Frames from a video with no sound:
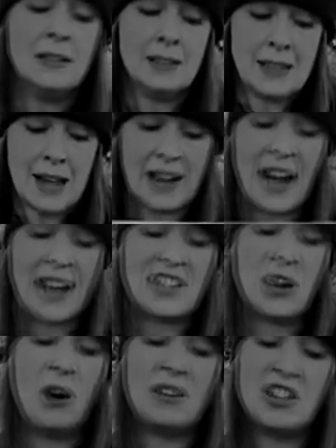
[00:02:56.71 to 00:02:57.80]
An
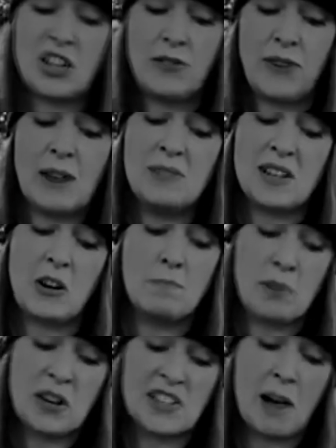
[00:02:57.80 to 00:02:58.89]
ideology founded on
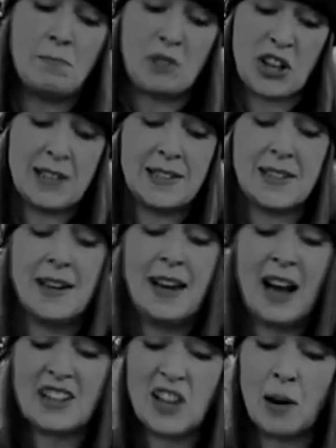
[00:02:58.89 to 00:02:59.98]
presumptions,
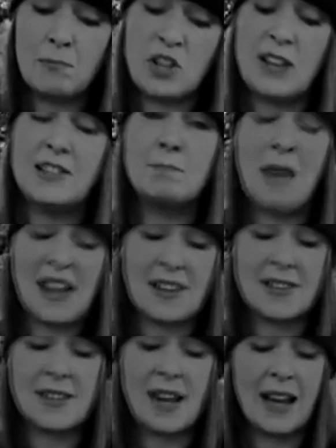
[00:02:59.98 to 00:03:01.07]
assumptions,
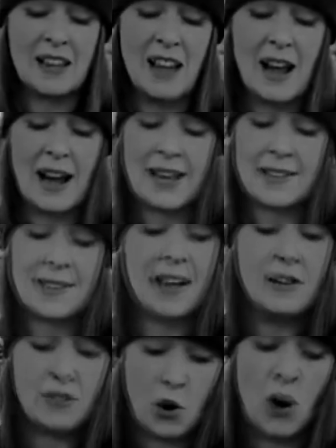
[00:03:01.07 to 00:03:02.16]
myths and lies,
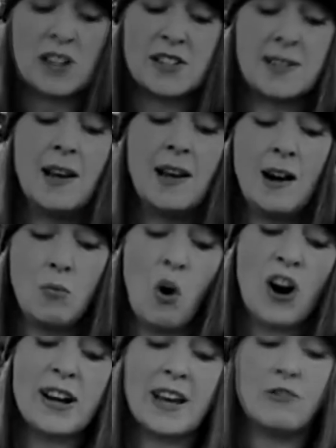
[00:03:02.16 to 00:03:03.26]
and of course,
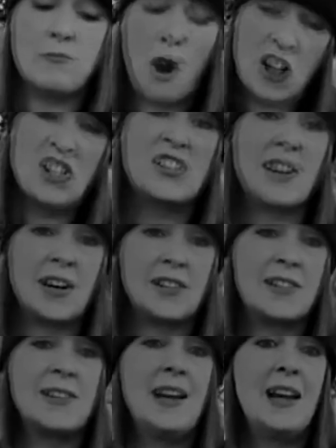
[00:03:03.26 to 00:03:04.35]
warning of
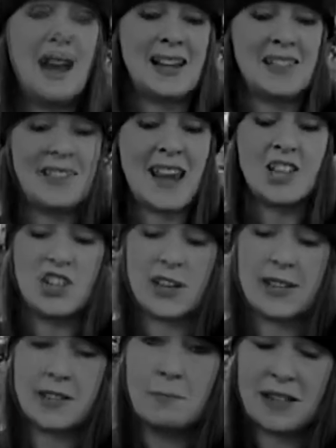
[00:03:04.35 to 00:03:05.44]
monsters and
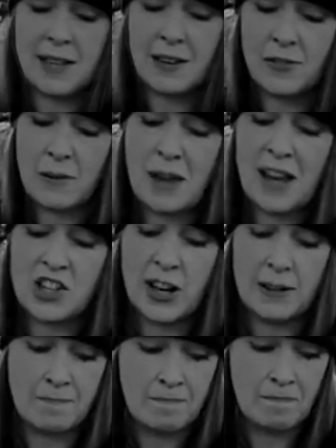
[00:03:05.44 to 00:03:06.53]
dangerous
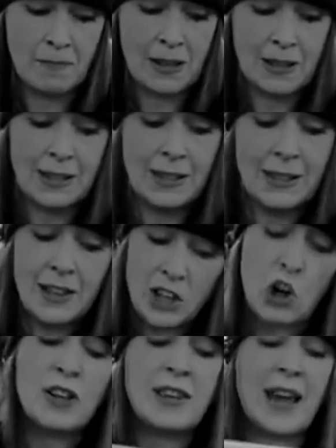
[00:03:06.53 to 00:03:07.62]
misinformation.
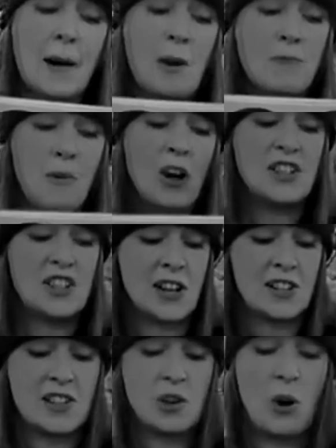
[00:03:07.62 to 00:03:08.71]
The good thing about
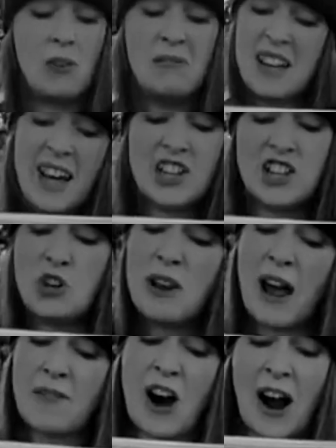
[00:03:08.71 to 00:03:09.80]
monsters, though, is you
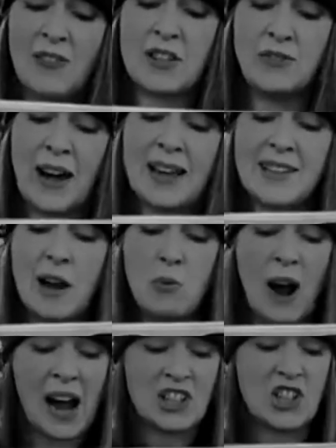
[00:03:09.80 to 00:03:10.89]
never have to find out
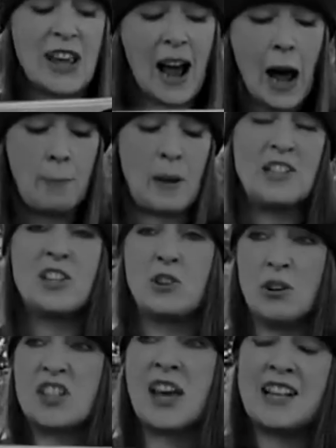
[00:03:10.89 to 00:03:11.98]
what actually happened to
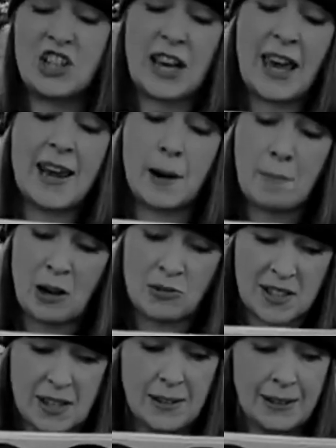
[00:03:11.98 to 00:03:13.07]
those kids you care about,